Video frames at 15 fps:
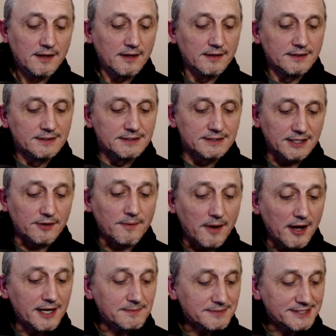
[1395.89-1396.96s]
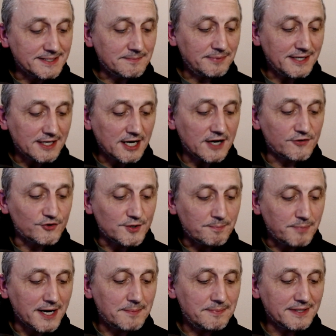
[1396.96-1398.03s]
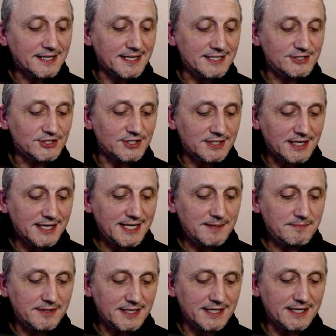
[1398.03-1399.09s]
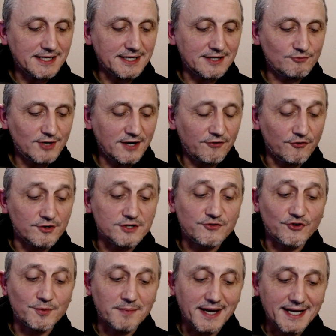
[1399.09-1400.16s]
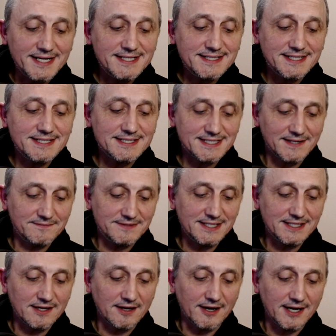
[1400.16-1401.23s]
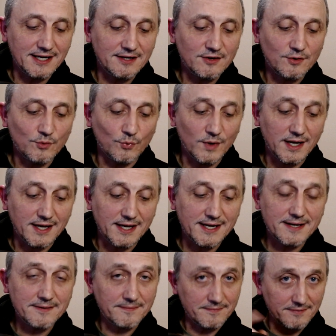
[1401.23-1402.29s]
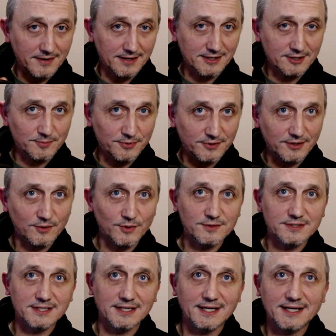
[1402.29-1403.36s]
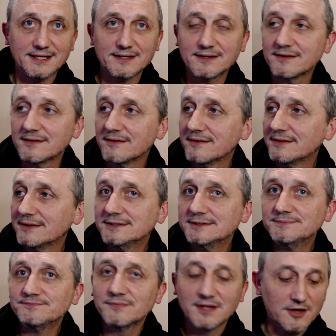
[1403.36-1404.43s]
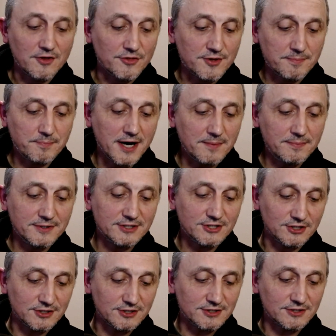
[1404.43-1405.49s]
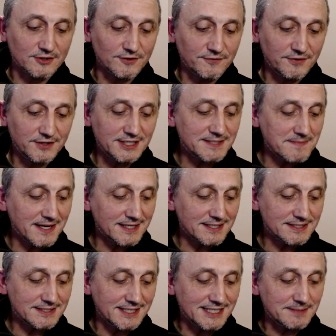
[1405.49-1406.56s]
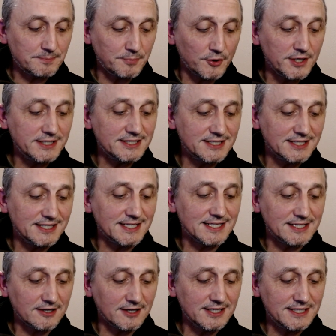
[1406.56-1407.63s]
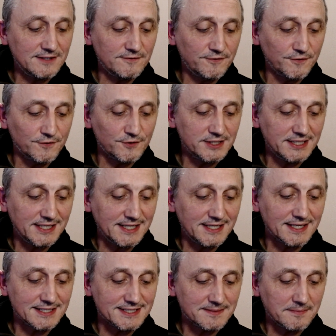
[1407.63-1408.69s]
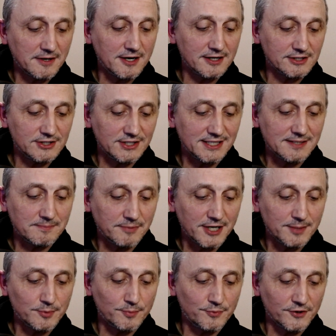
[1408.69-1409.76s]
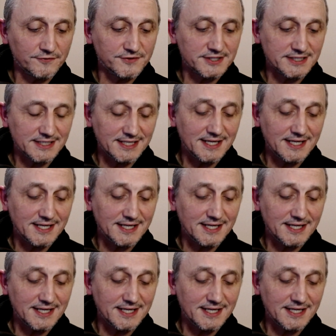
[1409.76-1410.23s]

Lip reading: So I am simply after a publication name, year, and reference from 1879, where, and then I put in quotes again, the publishers of this magazine pointed to the year 1914 as a marked year in Bible prophecy